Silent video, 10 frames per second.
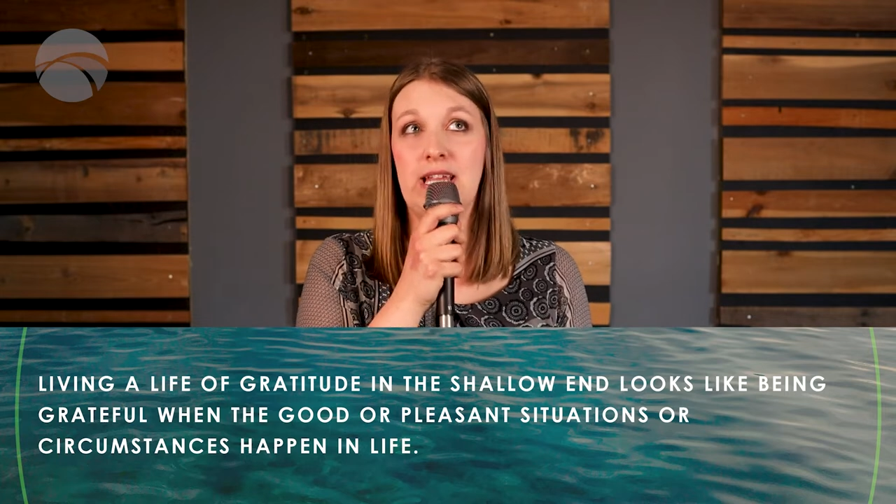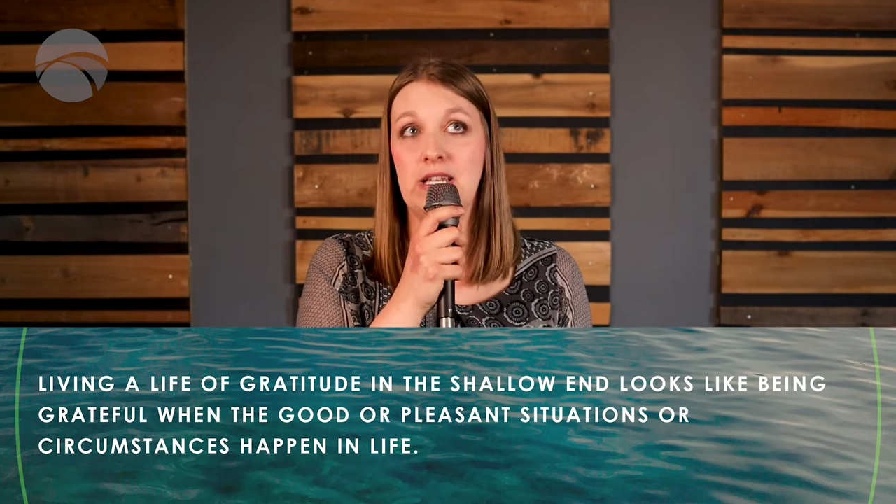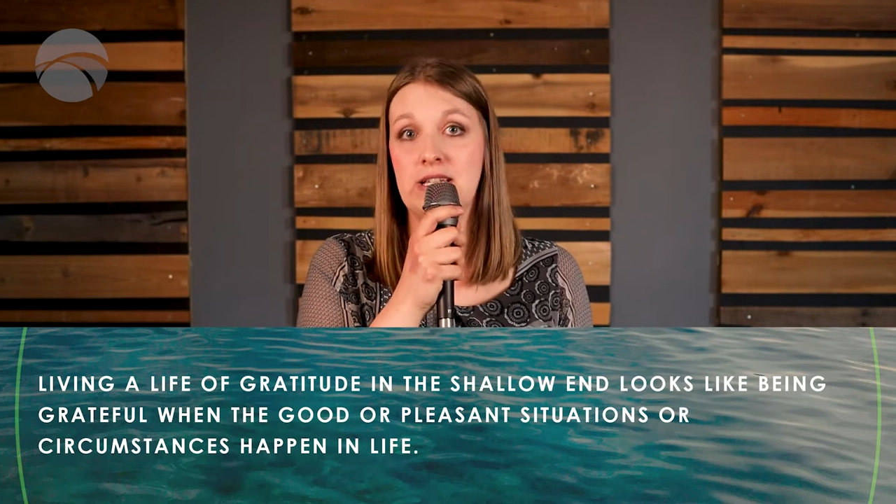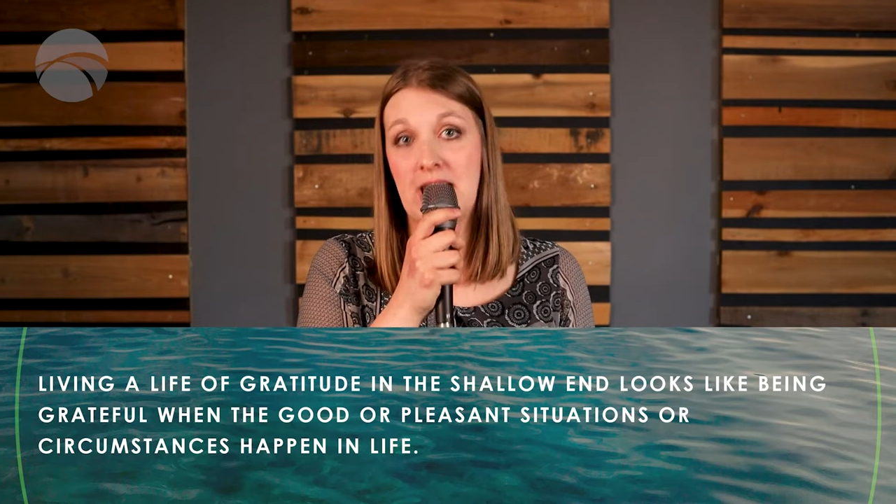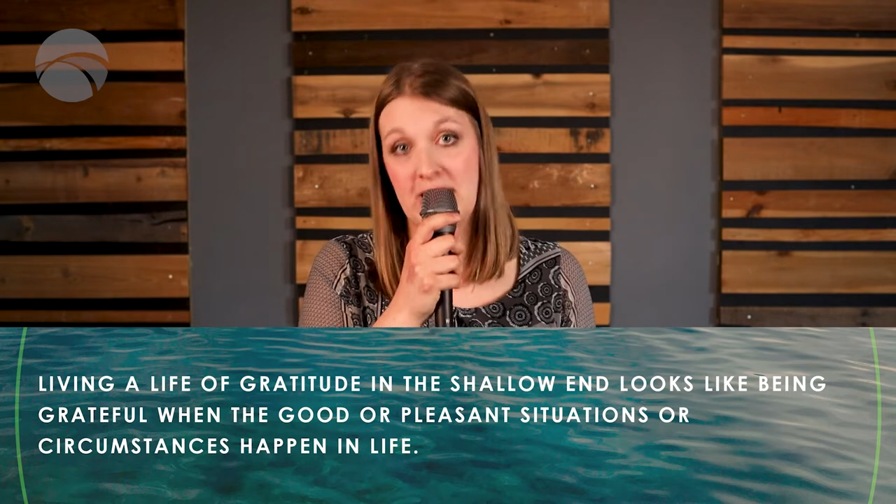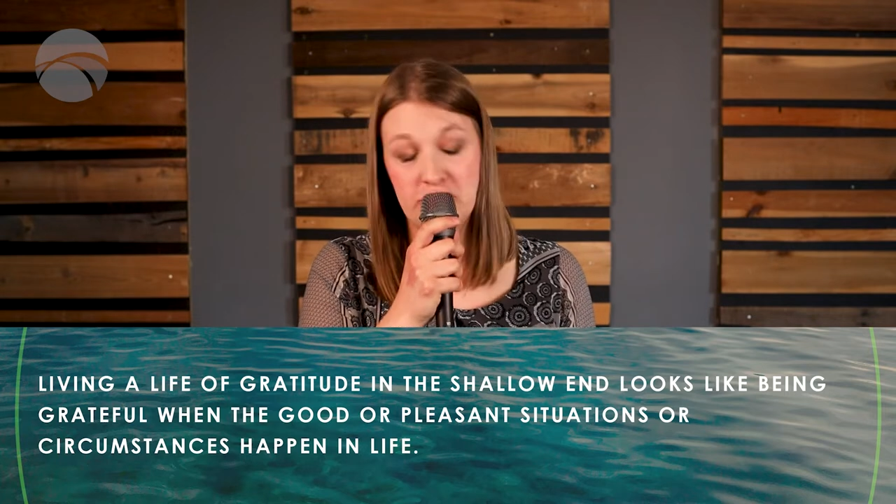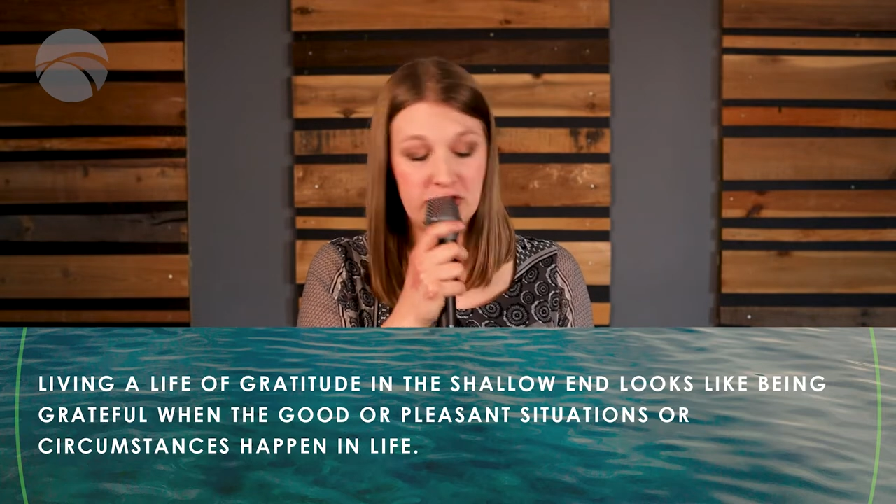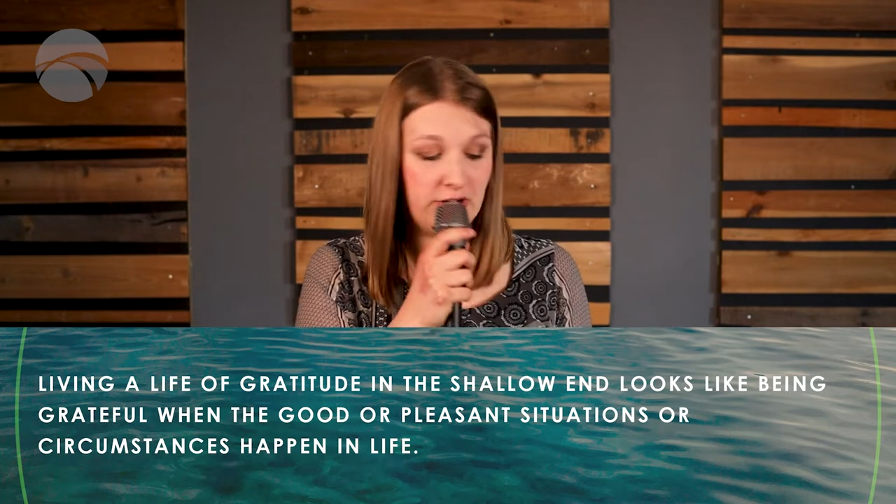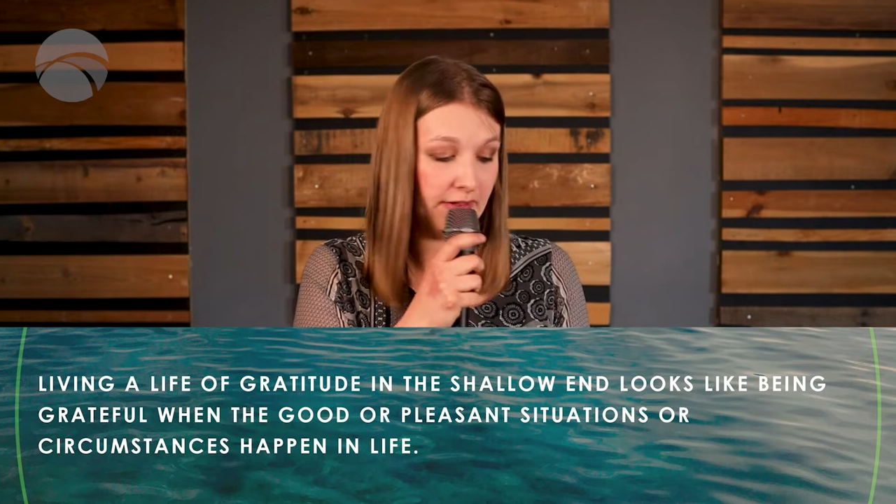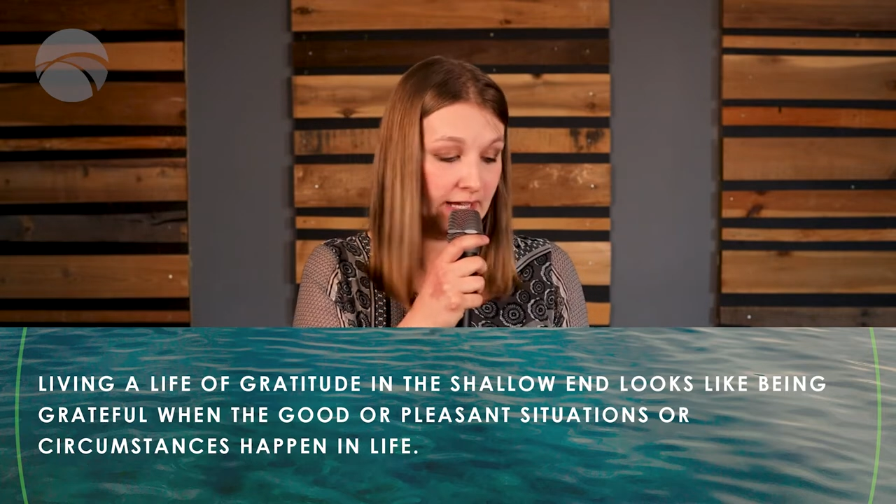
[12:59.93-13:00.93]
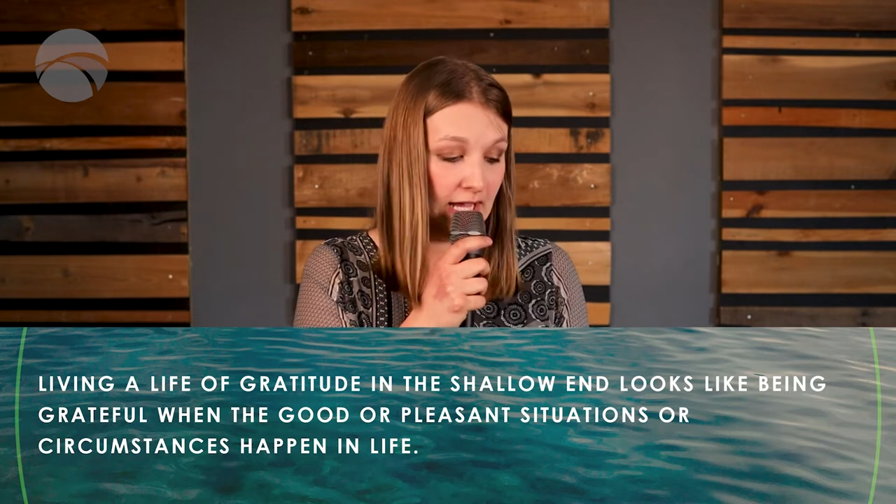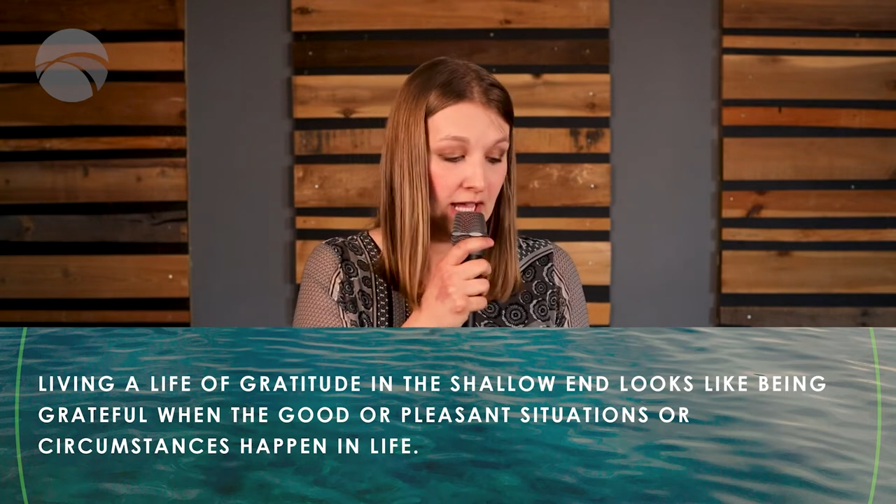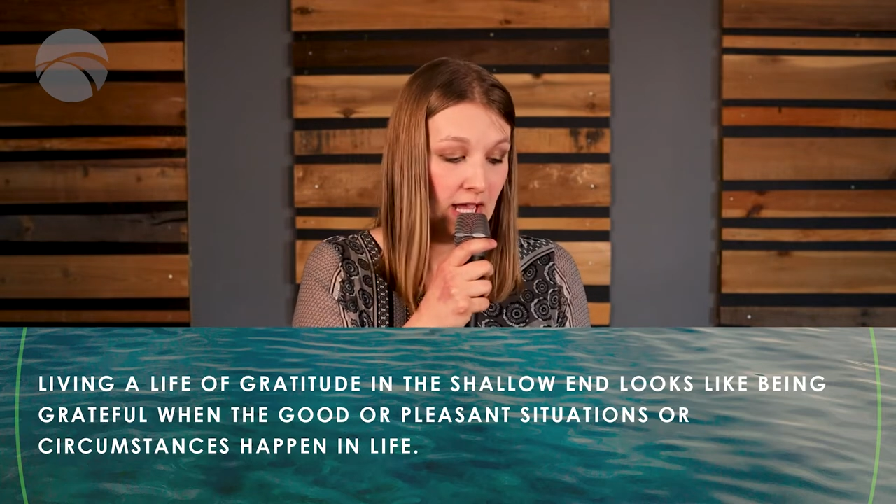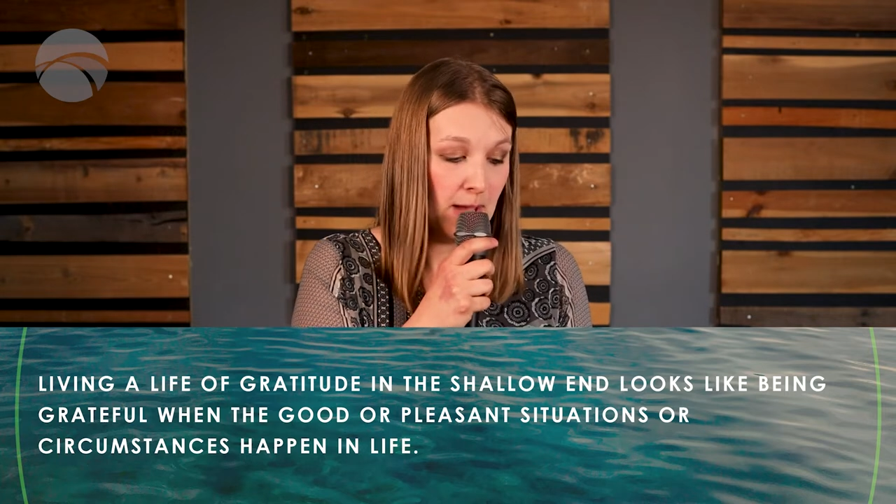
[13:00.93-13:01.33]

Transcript: intentionally